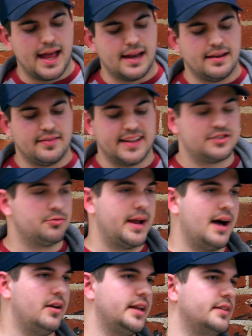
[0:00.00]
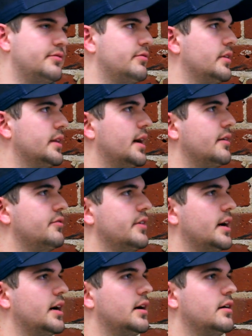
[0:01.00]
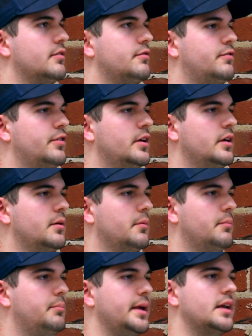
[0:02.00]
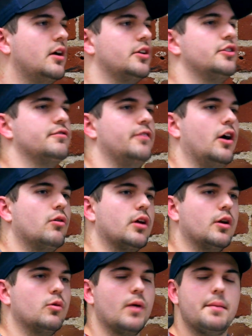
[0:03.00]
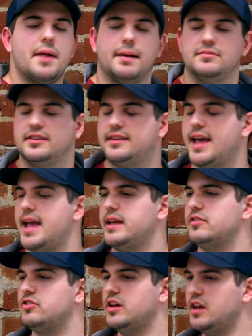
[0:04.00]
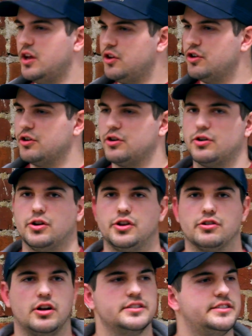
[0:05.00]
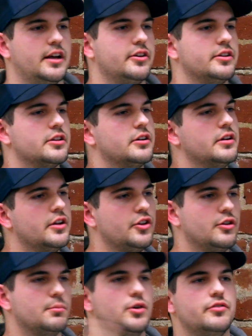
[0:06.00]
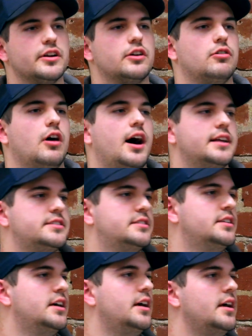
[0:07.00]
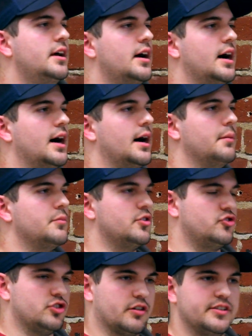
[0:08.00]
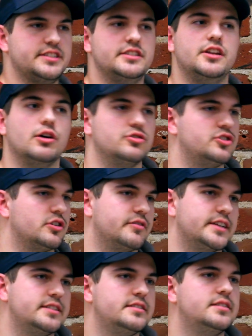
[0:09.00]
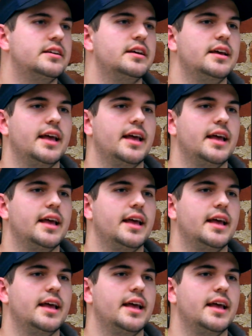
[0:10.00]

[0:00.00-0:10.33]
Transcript: And that's the reality of being on your phone on a web app today. Is you're on cellular, you're moving across service and no service,